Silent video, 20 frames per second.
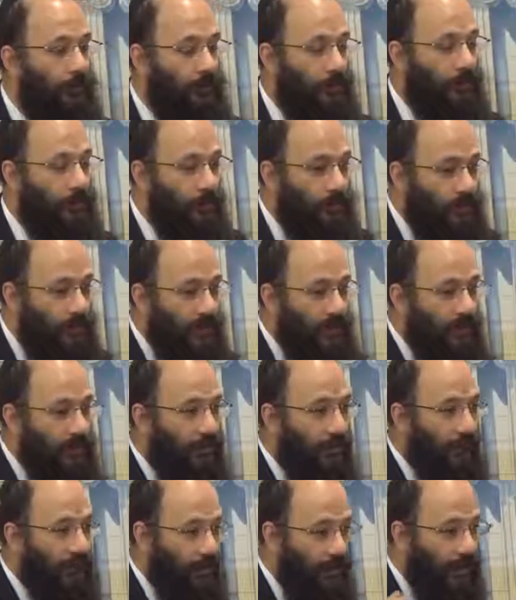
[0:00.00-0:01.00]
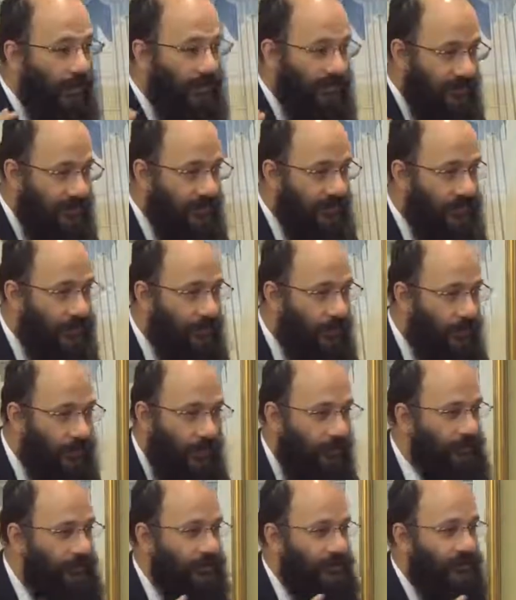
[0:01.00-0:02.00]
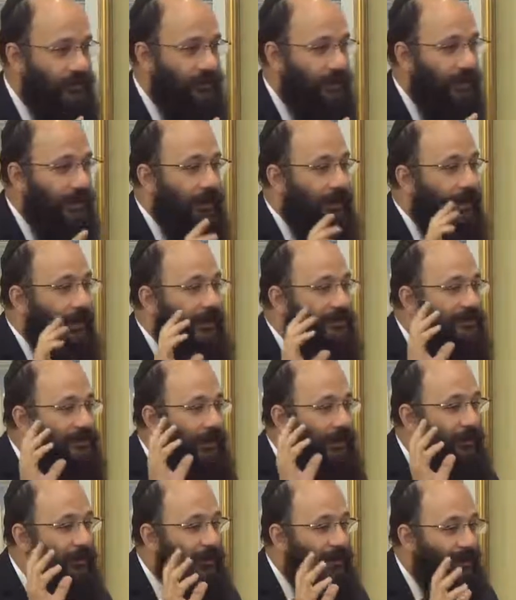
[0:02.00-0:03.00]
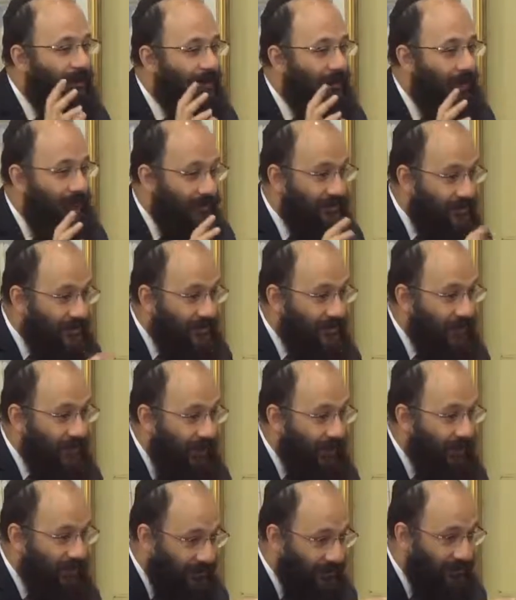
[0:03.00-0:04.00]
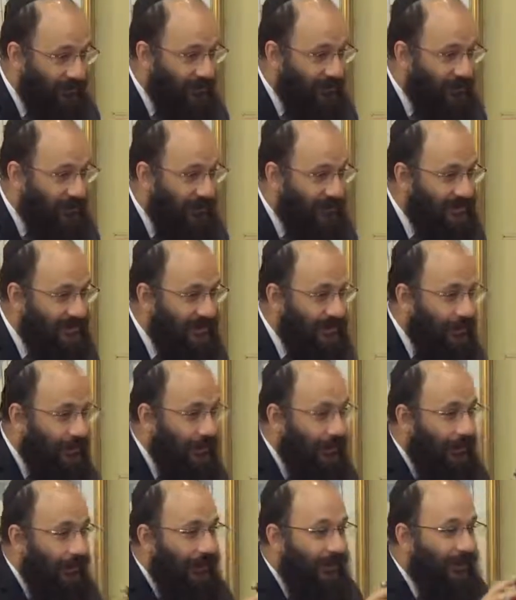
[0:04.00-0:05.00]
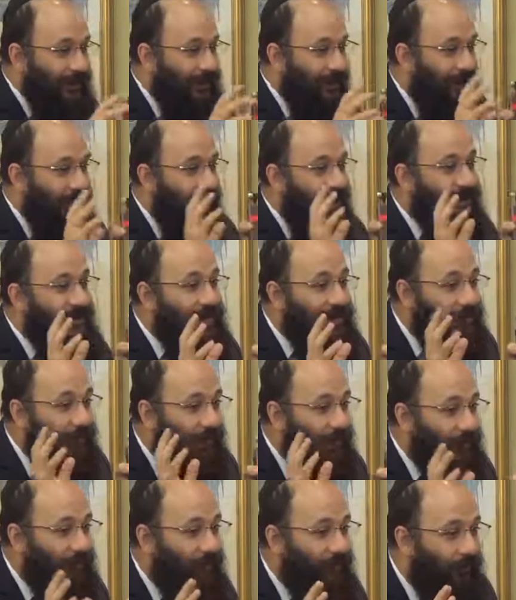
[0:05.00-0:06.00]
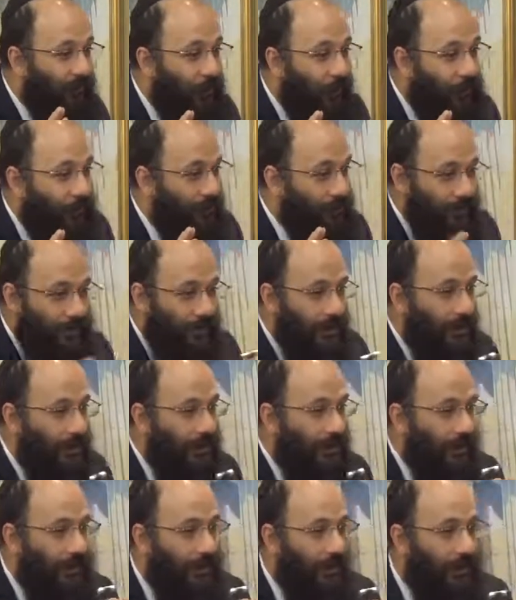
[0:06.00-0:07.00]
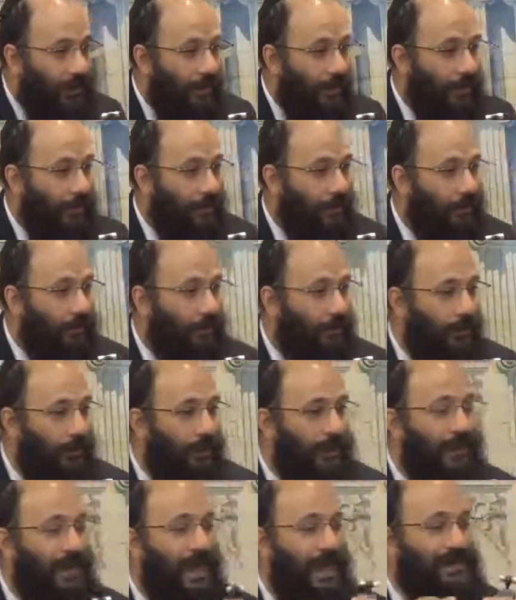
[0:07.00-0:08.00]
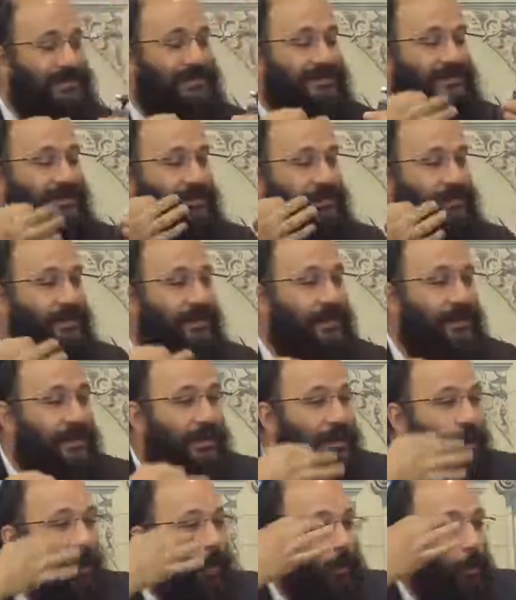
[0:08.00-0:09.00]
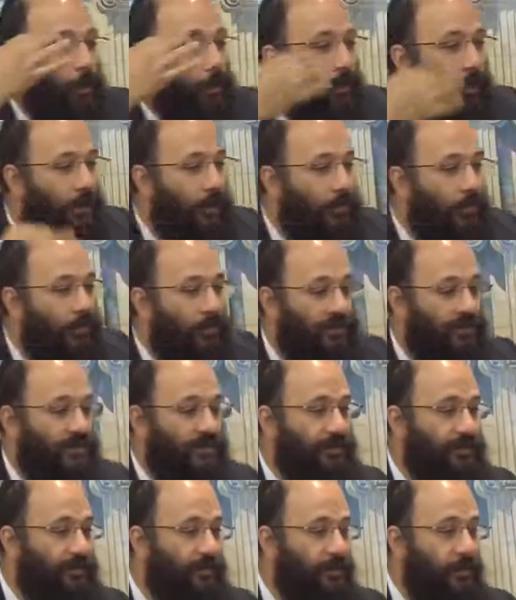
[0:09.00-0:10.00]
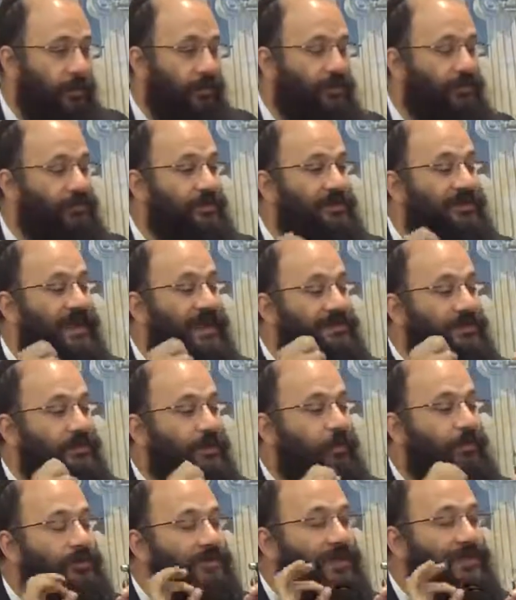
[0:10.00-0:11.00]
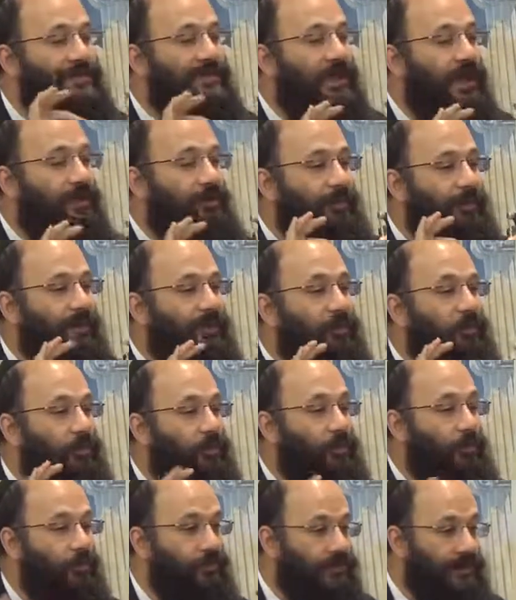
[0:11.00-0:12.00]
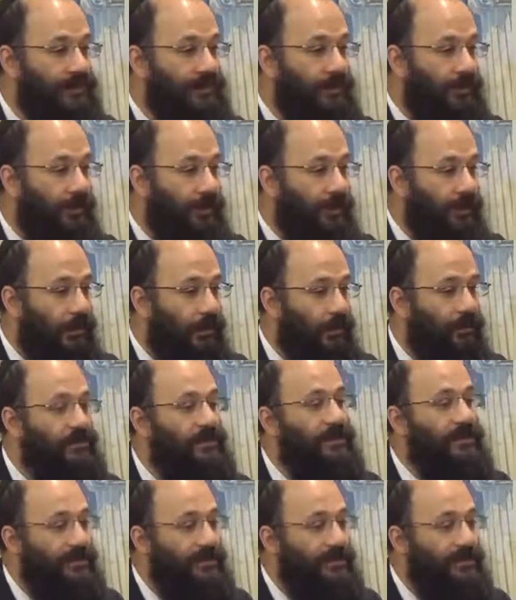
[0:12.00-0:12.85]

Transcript: You mean for artesian water? I'm just joking. So artesian water, that's what you're asking? Now, any type of water, it has to be water which is pure, which has not been used. Which